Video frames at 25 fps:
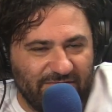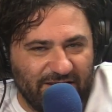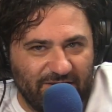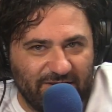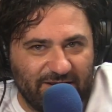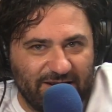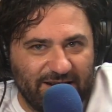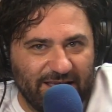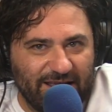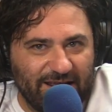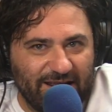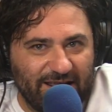Now,
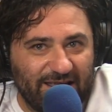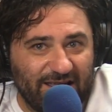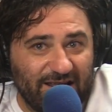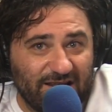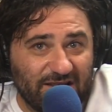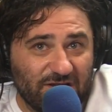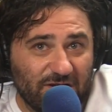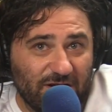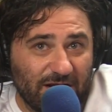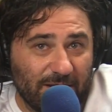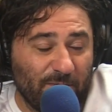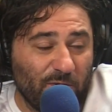
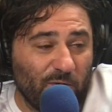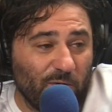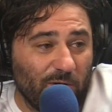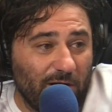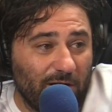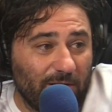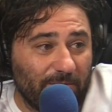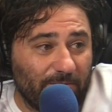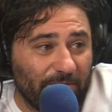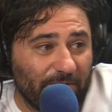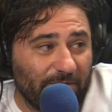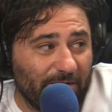don't get me
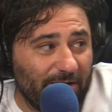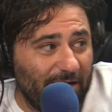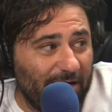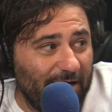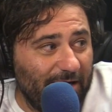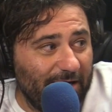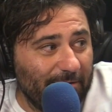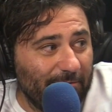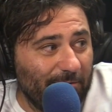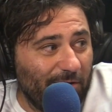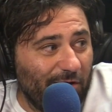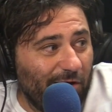wrong.
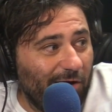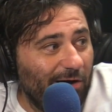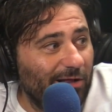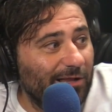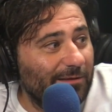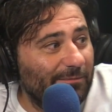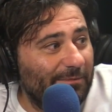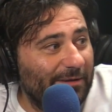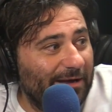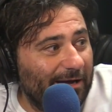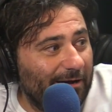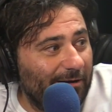I am all
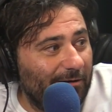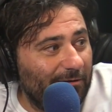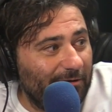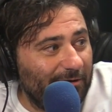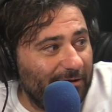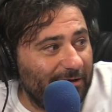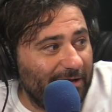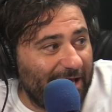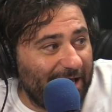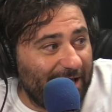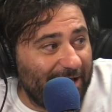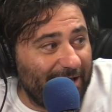about
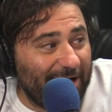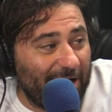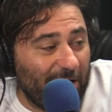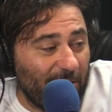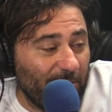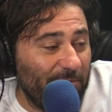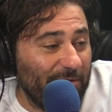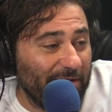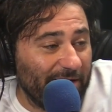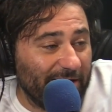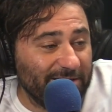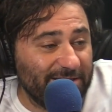
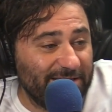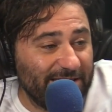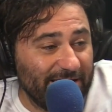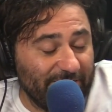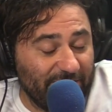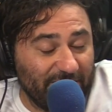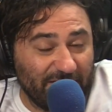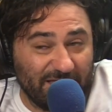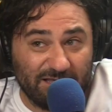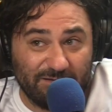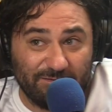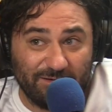helping and
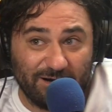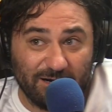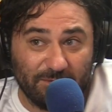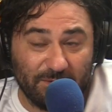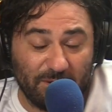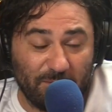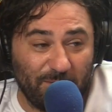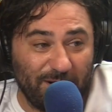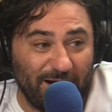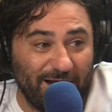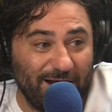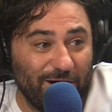saving the
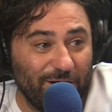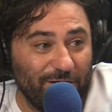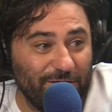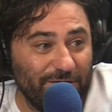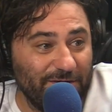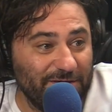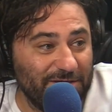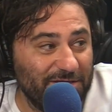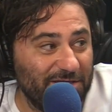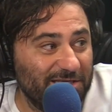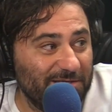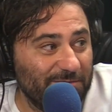environment. But I heard
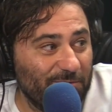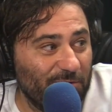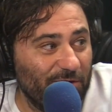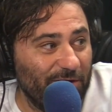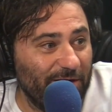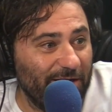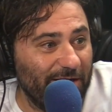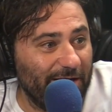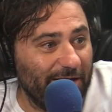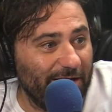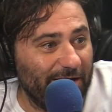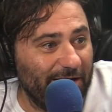this
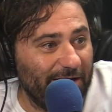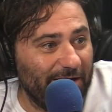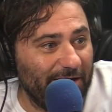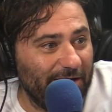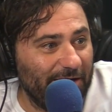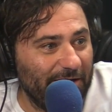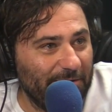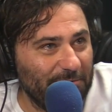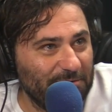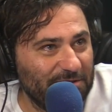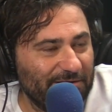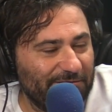morning, and
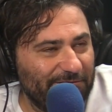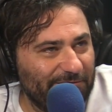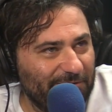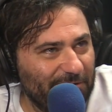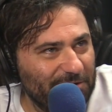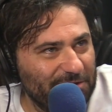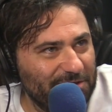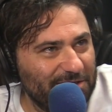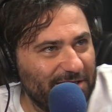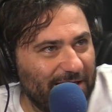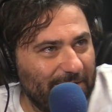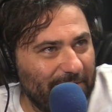it was the
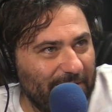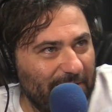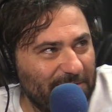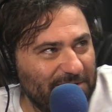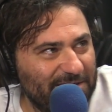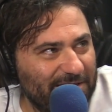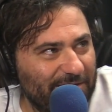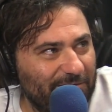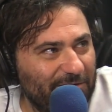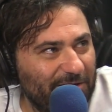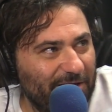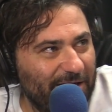first time I
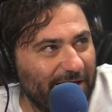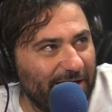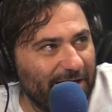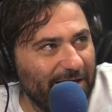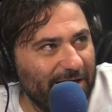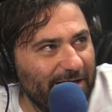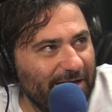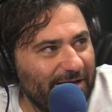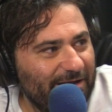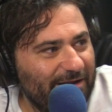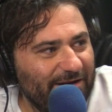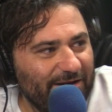was ever like,
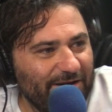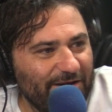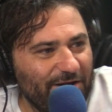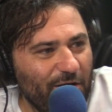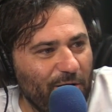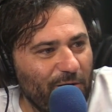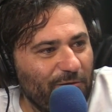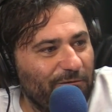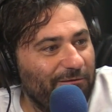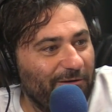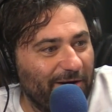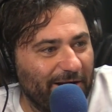
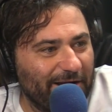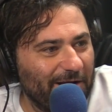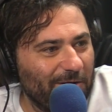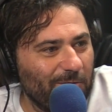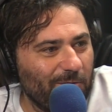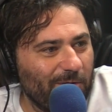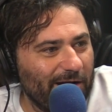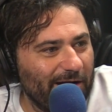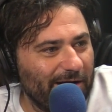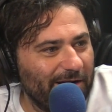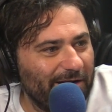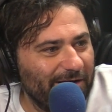no fucking
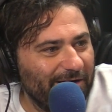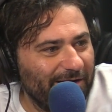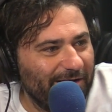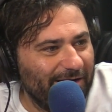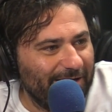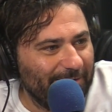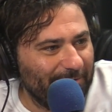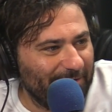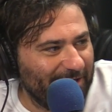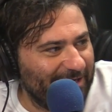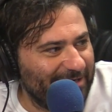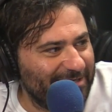way
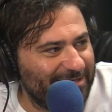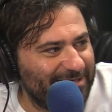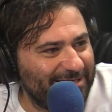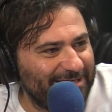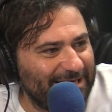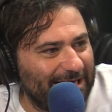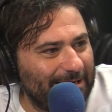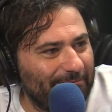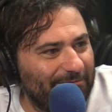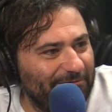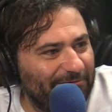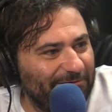am I going to
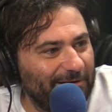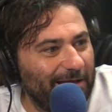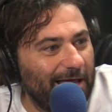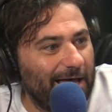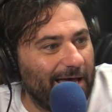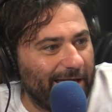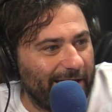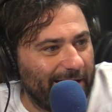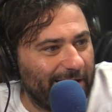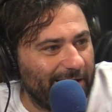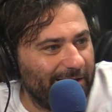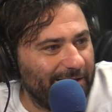stop
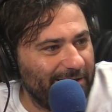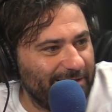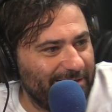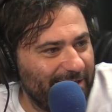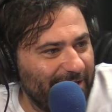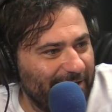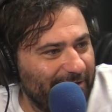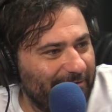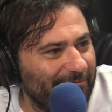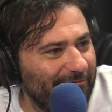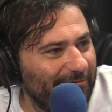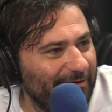flying and
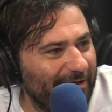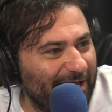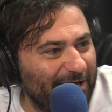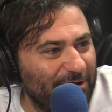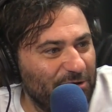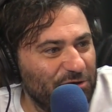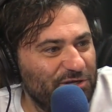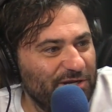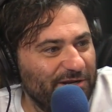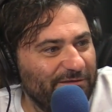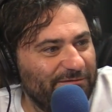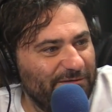take
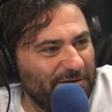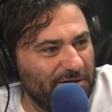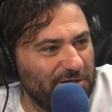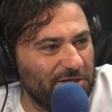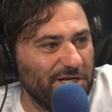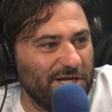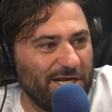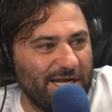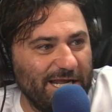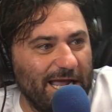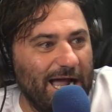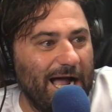
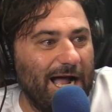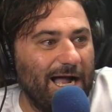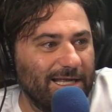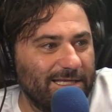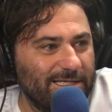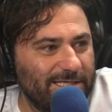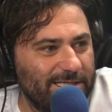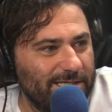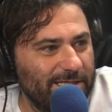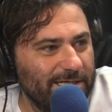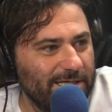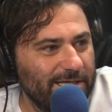energy-efficient
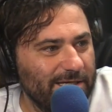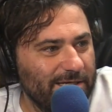yachts.